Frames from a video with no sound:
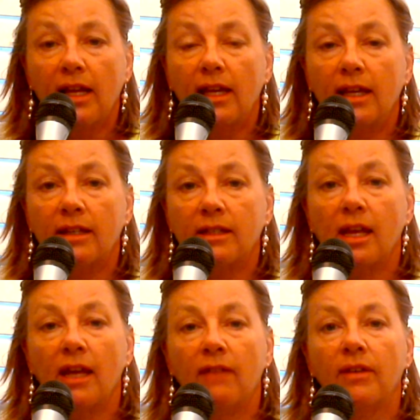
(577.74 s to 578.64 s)
Is
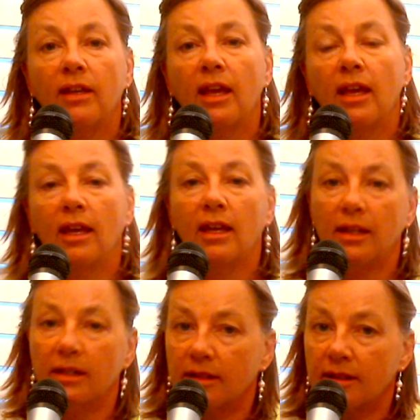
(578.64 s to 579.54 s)
having
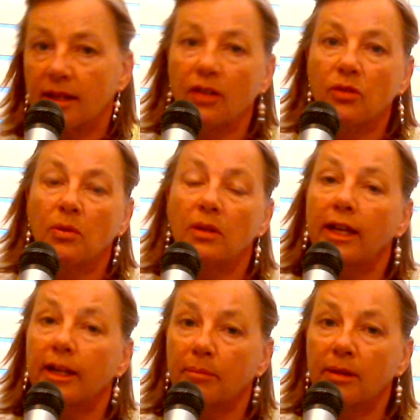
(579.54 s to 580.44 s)
a schedule
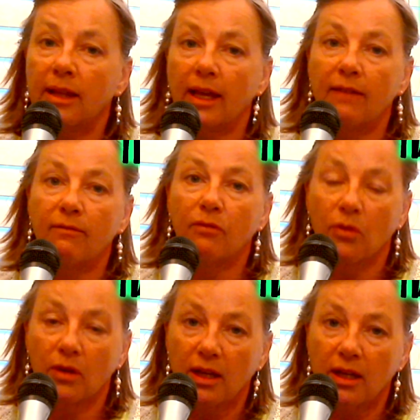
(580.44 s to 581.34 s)
and a plan
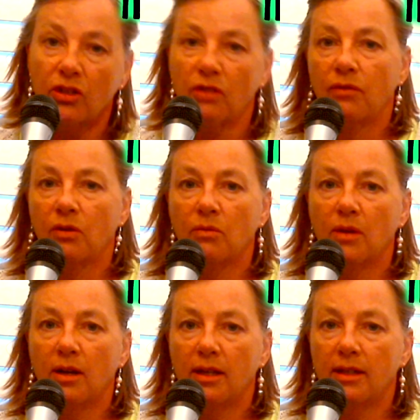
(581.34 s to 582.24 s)
for each of your
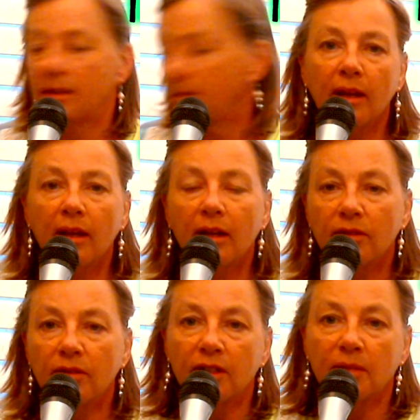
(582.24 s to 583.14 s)
rides.
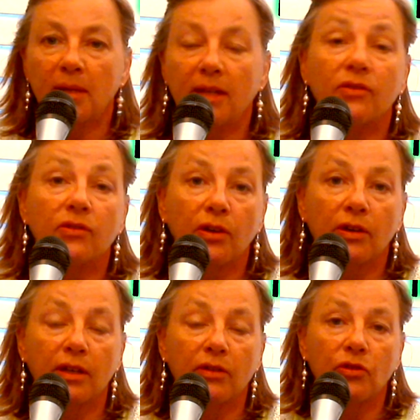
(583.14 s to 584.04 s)
So this means
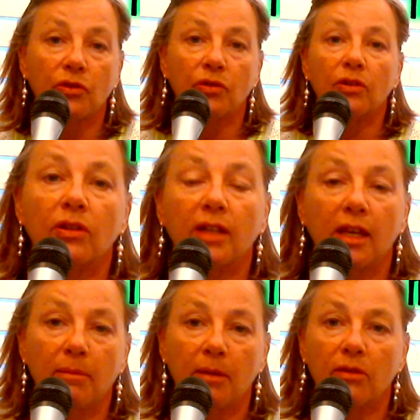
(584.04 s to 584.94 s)
starting a journal,
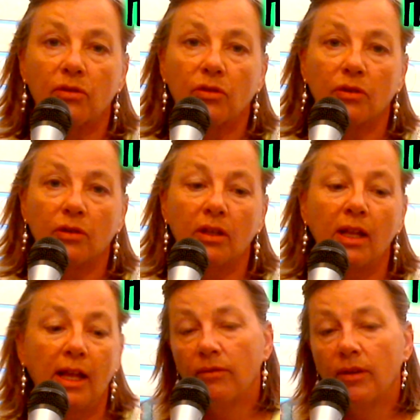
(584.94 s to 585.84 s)
keeping a journal.
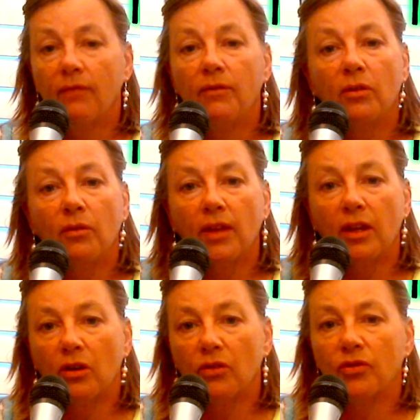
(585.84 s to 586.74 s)
If you know that
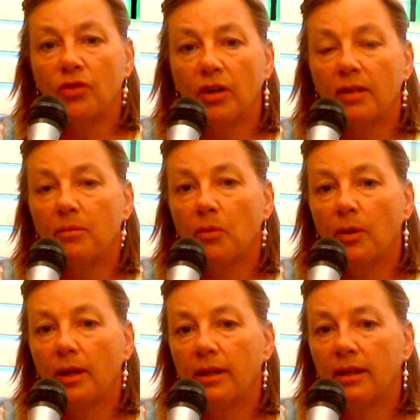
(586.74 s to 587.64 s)
your starting
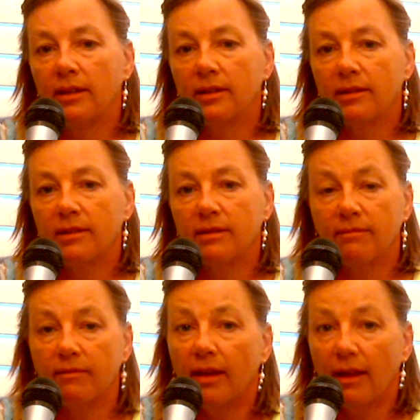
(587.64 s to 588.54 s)
point is
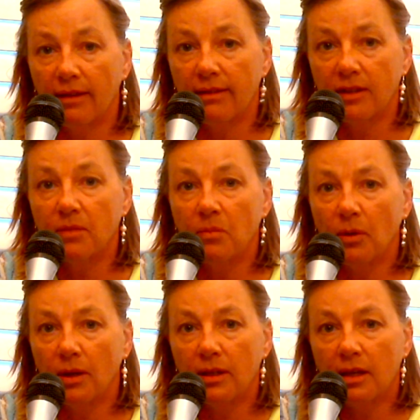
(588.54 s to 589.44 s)
at this
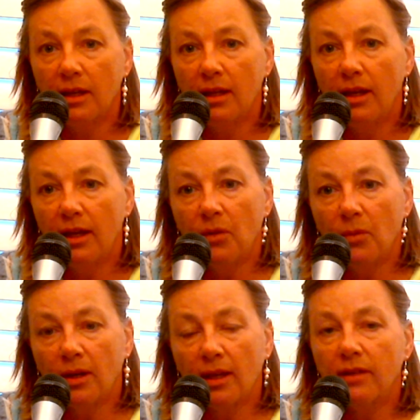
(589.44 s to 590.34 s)
point and you
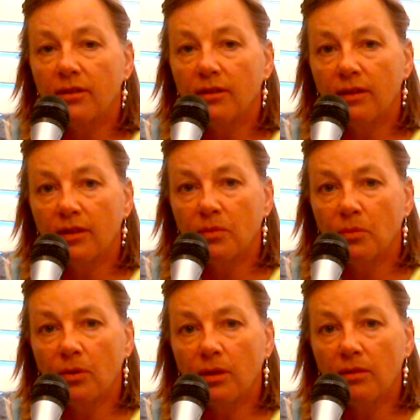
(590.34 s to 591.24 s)
want to get to this
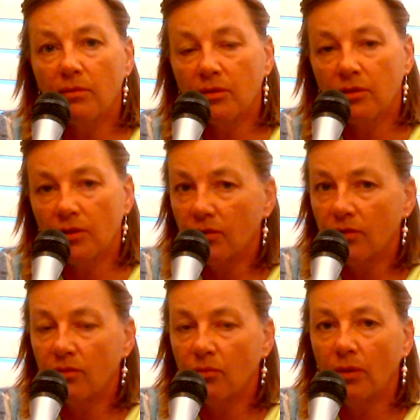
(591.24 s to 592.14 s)
point, which
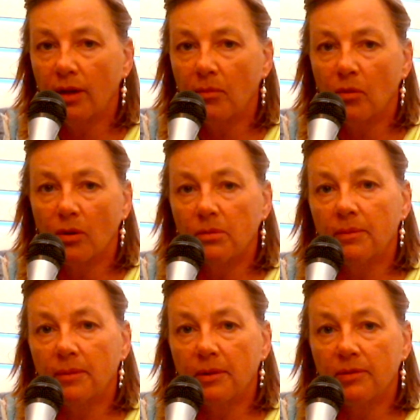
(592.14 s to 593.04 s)
is winning more
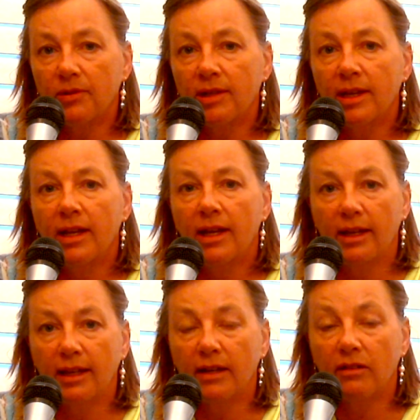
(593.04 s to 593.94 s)
ribbons
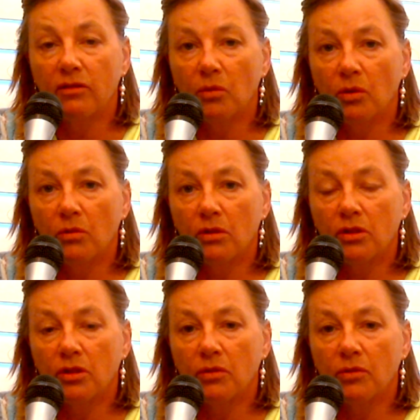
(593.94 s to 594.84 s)
and getting to more horse
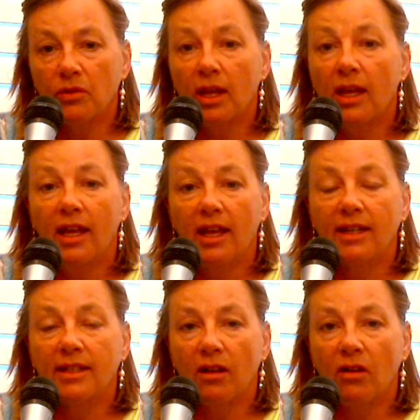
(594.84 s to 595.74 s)
shows,
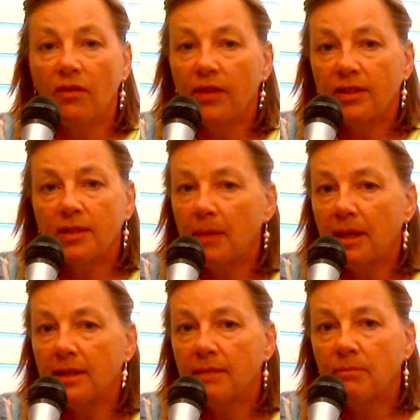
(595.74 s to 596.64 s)
It's all that
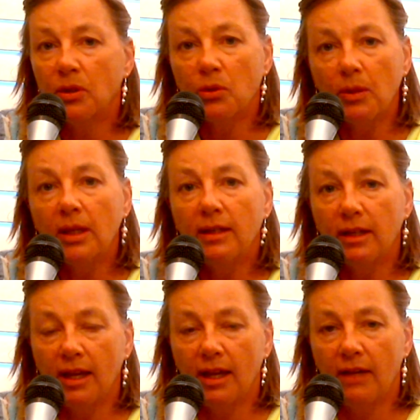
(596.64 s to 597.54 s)
space in between that
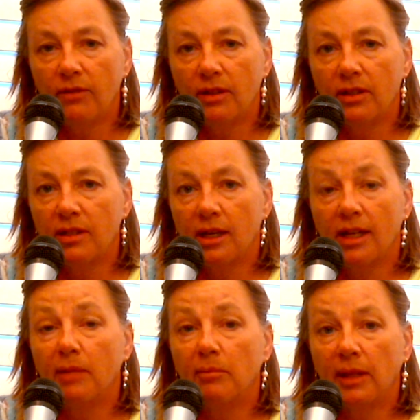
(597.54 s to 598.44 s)
you have to
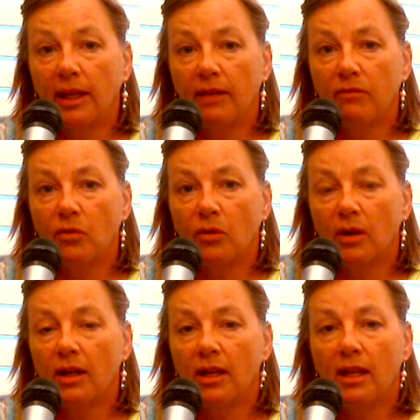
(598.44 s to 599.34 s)
design and plan
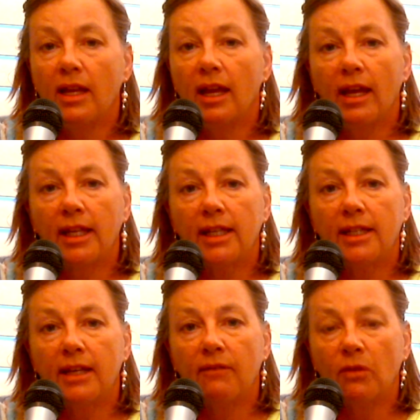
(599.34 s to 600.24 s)
for. And
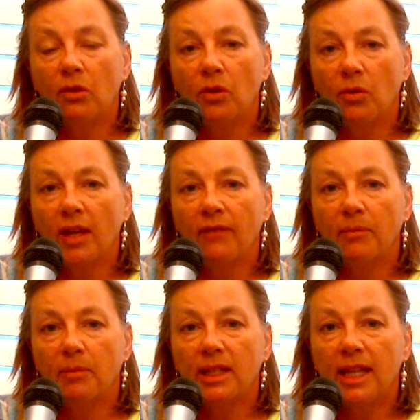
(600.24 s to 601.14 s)
if you don't have a
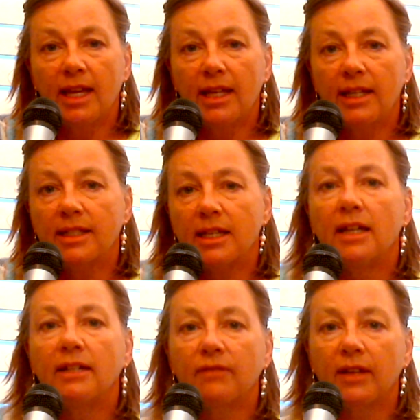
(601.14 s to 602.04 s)
plan, it's
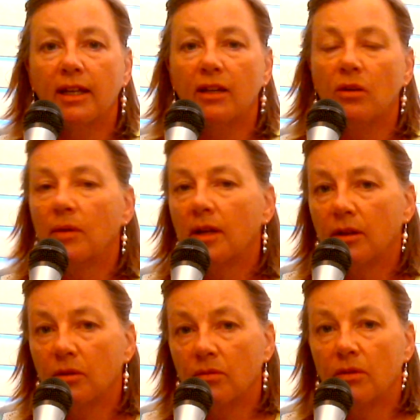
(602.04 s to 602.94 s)
kind of like going on
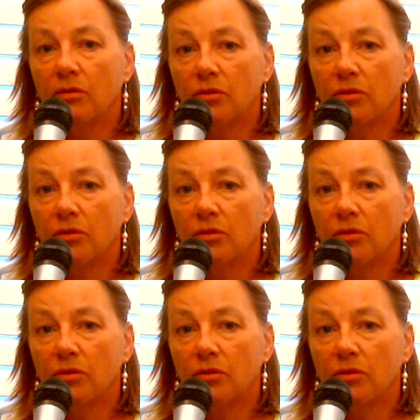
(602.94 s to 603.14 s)
a road